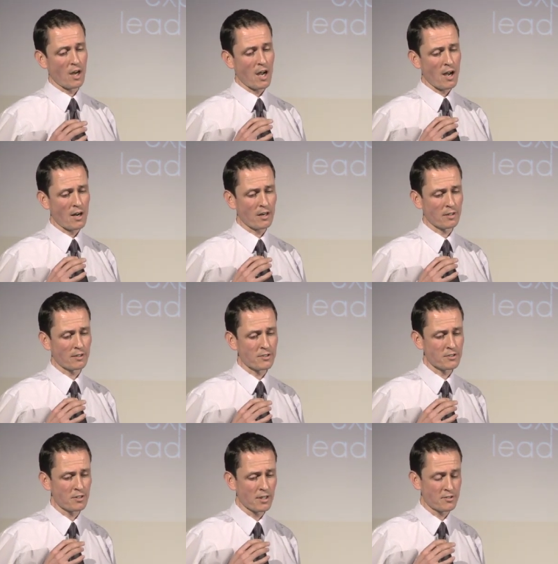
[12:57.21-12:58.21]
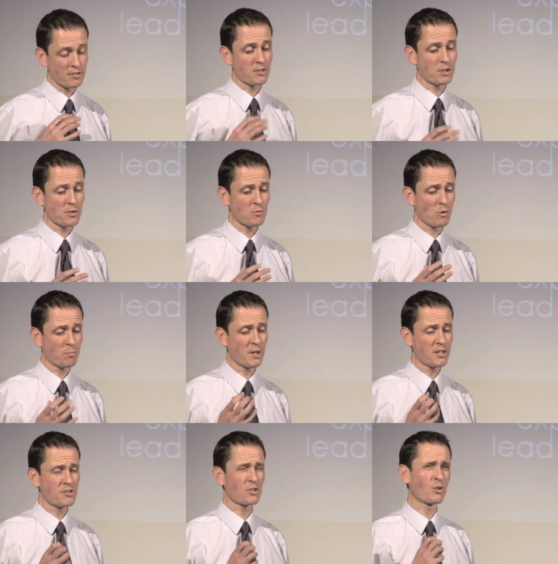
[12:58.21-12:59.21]
is a situation where
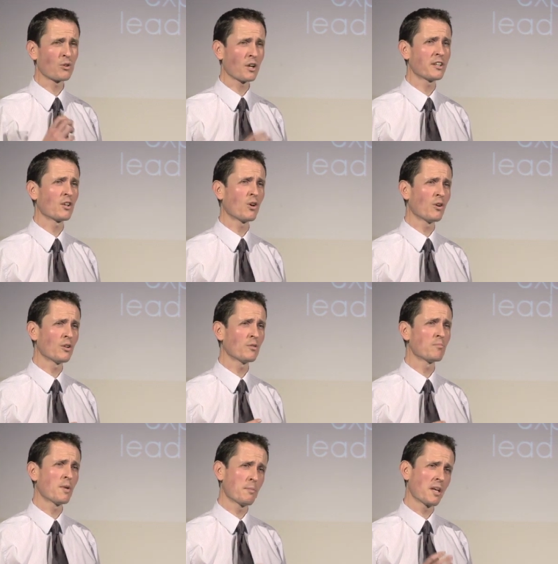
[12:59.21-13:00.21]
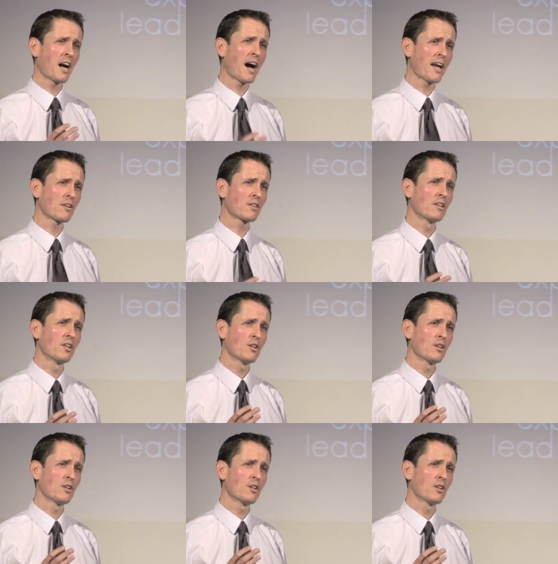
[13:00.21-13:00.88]
patients are already on maybe higher